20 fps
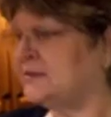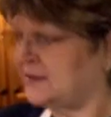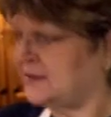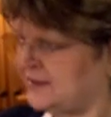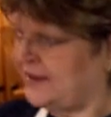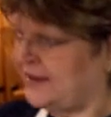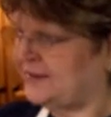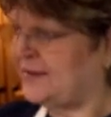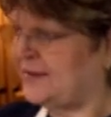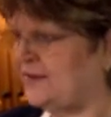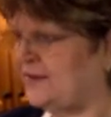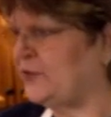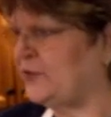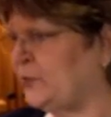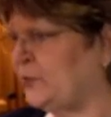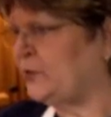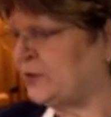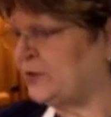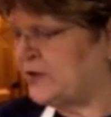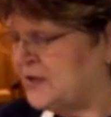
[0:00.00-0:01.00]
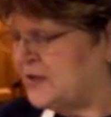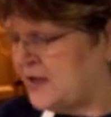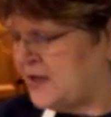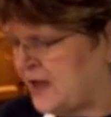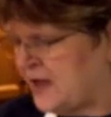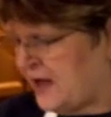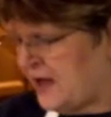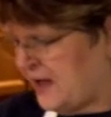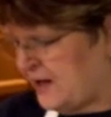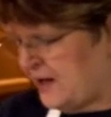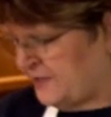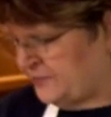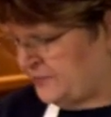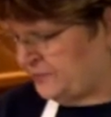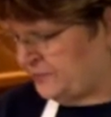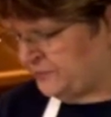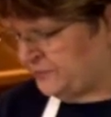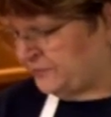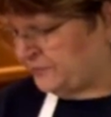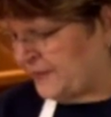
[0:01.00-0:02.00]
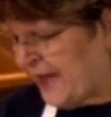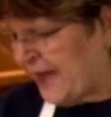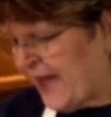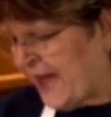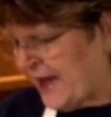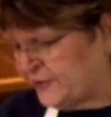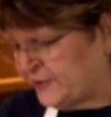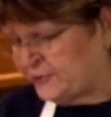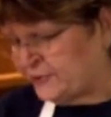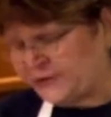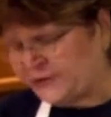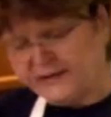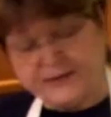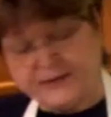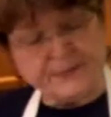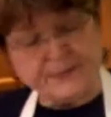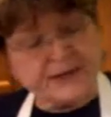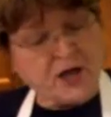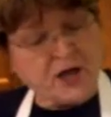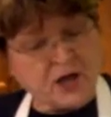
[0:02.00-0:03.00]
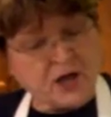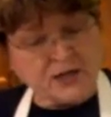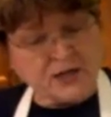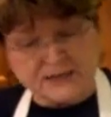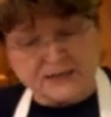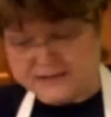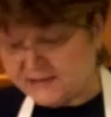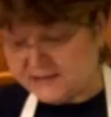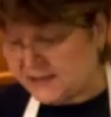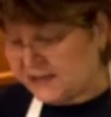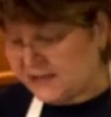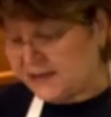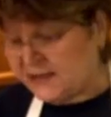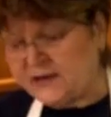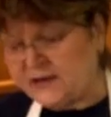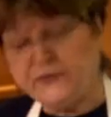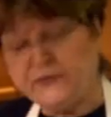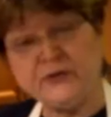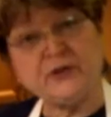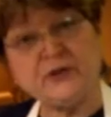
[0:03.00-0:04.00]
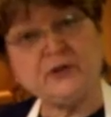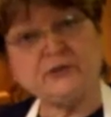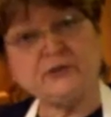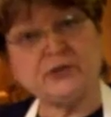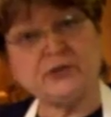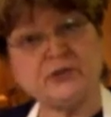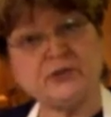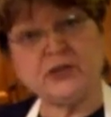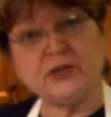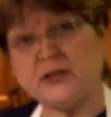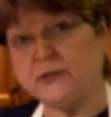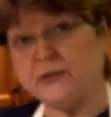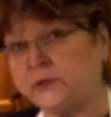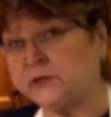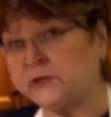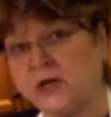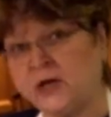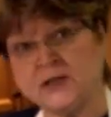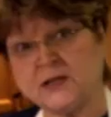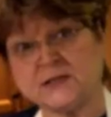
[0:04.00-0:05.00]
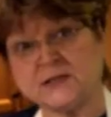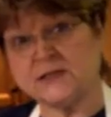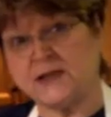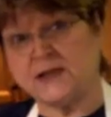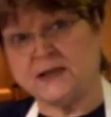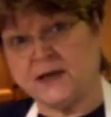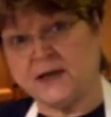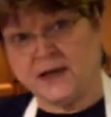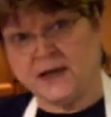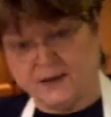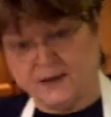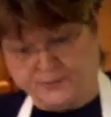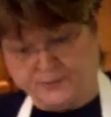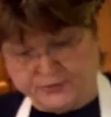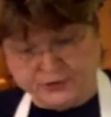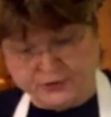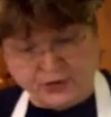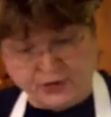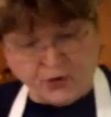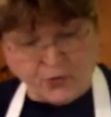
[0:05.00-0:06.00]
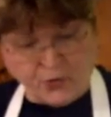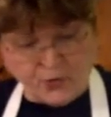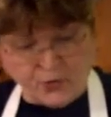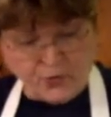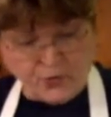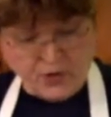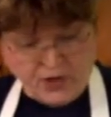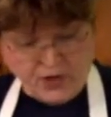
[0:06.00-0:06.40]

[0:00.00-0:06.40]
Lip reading: can't think of it accurately, because if you don't, your jelly will not set up. So